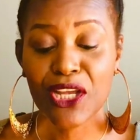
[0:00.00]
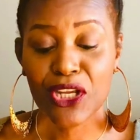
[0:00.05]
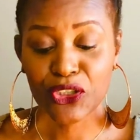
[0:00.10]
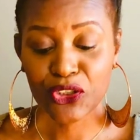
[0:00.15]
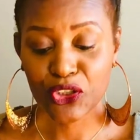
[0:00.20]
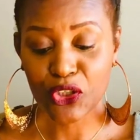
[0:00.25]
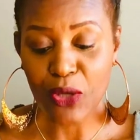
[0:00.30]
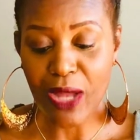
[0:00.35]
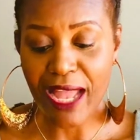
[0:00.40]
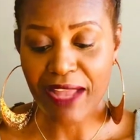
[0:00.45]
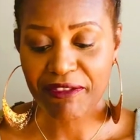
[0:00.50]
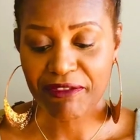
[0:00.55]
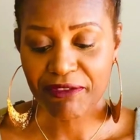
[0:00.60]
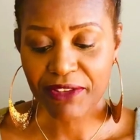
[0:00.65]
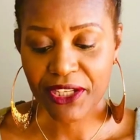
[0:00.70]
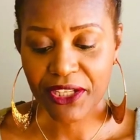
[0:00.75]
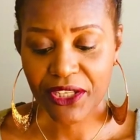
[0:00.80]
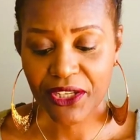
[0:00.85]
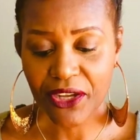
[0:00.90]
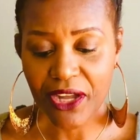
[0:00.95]
So I
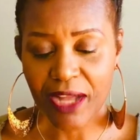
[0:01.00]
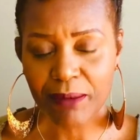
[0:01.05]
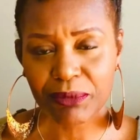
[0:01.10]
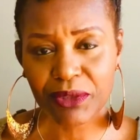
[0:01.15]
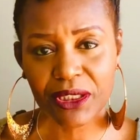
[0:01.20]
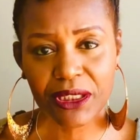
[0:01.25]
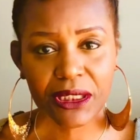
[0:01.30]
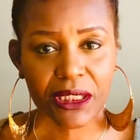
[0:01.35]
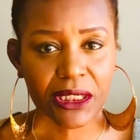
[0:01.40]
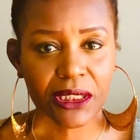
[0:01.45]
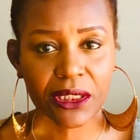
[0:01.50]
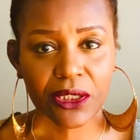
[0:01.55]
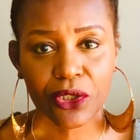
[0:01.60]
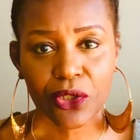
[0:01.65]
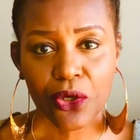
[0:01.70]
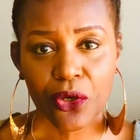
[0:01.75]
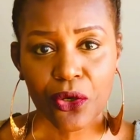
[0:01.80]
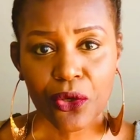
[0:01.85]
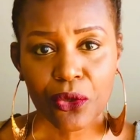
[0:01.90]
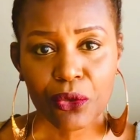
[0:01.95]
figure I'm just going to
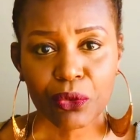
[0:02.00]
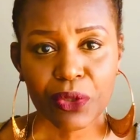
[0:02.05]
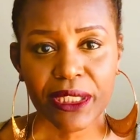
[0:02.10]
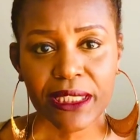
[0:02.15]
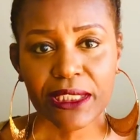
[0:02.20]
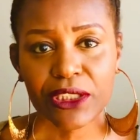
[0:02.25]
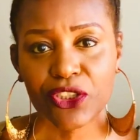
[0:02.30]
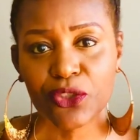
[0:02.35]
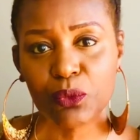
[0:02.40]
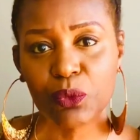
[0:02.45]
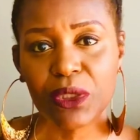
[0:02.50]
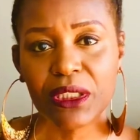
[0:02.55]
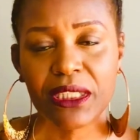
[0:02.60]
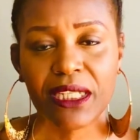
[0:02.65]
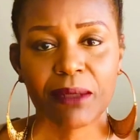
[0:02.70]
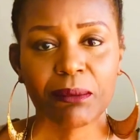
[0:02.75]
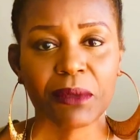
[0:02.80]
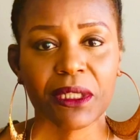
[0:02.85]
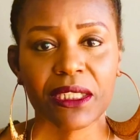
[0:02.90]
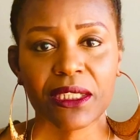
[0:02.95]
go each week,
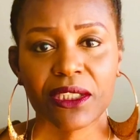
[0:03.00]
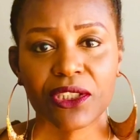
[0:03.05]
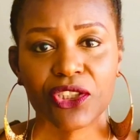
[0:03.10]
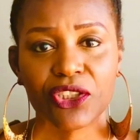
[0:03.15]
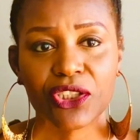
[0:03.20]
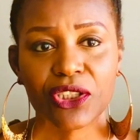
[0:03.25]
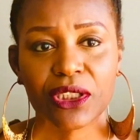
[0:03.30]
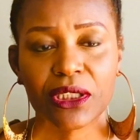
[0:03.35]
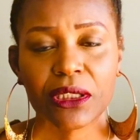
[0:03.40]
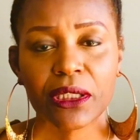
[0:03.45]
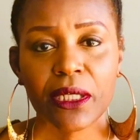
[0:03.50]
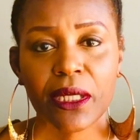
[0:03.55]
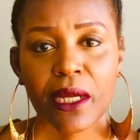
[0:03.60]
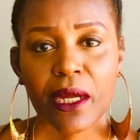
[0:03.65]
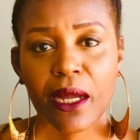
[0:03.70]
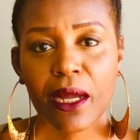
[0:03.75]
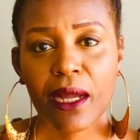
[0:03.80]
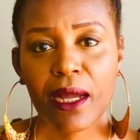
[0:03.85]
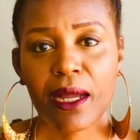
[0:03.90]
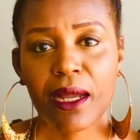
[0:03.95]
I'm going to just
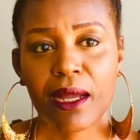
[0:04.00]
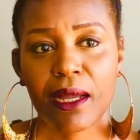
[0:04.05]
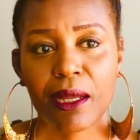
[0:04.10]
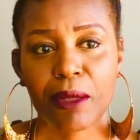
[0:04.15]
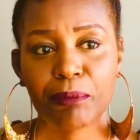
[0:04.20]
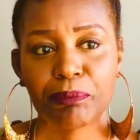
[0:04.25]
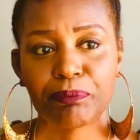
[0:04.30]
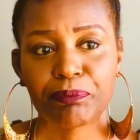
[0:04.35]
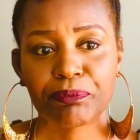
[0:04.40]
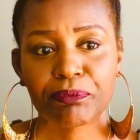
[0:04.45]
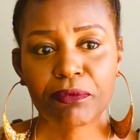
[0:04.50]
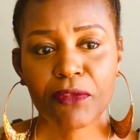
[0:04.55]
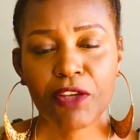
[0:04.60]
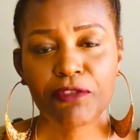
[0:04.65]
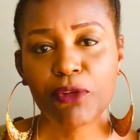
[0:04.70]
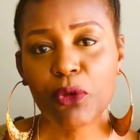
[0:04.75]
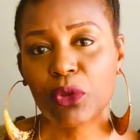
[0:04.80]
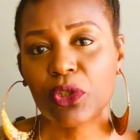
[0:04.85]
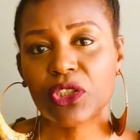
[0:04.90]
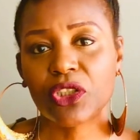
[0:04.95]

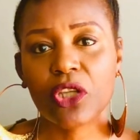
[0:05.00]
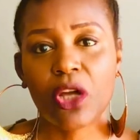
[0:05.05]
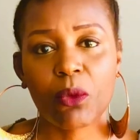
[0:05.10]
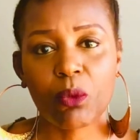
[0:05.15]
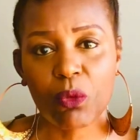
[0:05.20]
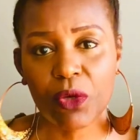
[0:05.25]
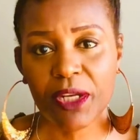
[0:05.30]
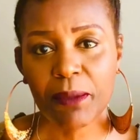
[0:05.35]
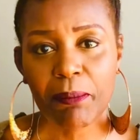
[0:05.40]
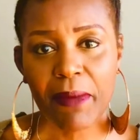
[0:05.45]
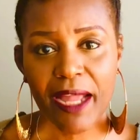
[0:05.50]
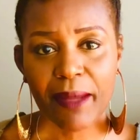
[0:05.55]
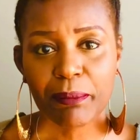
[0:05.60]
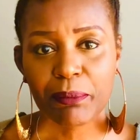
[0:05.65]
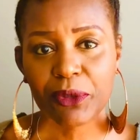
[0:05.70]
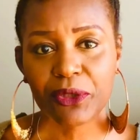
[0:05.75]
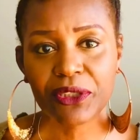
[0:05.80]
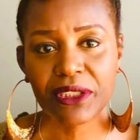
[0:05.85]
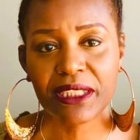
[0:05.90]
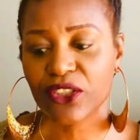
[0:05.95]
focus on one of my
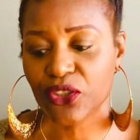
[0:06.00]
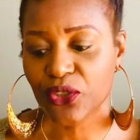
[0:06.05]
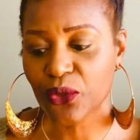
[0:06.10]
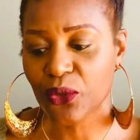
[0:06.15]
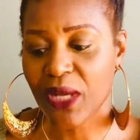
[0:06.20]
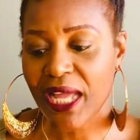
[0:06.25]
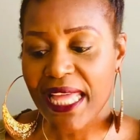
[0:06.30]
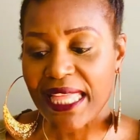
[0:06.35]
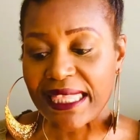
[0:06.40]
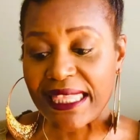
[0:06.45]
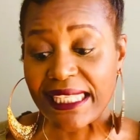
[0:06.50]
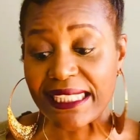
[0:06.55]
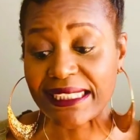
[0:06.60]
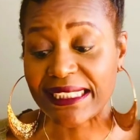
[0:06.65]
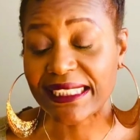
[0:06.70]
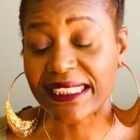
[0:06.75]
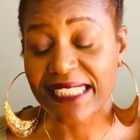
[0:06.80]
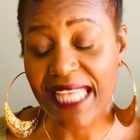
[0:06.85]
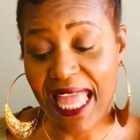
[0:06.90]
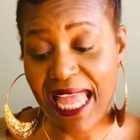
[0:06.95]
books. So
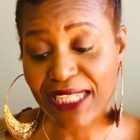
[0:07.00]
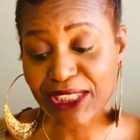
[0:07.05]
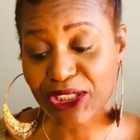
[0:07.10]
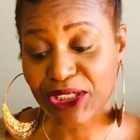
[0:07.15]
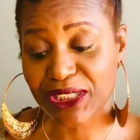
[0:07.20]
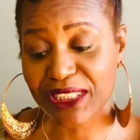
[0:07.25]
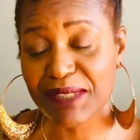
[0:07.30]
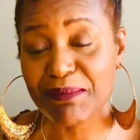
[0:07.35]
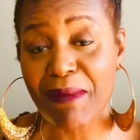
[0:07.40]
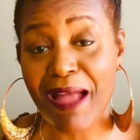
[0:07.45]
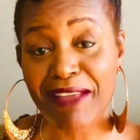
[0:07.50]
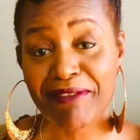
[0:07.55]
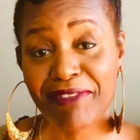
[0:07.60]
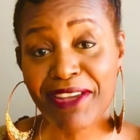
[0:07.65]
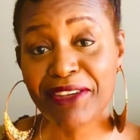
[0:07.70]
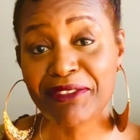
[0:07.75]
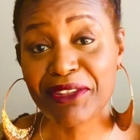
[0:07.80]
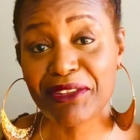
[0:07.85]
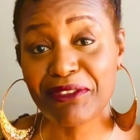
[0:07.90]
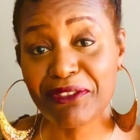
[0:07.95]
this is actually my
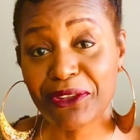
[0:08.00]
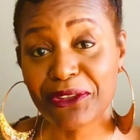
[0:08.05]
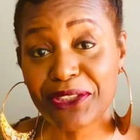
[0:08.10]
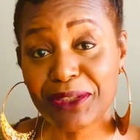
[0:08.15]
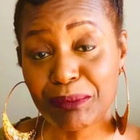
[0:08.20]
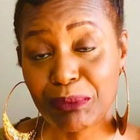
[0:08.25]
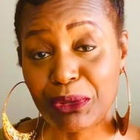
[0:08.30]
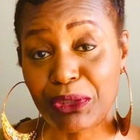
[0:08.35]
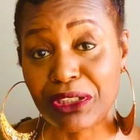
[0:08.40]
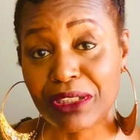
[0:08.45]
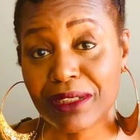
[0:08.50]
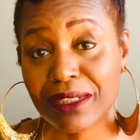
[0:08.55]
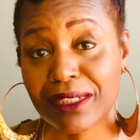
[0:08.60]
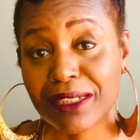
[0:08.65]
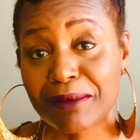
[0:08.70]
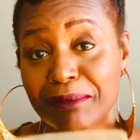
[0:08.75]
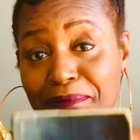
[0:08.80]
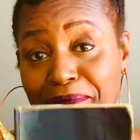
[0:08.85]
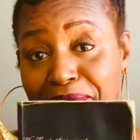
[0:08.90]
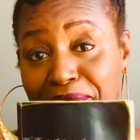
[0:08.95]
very first book.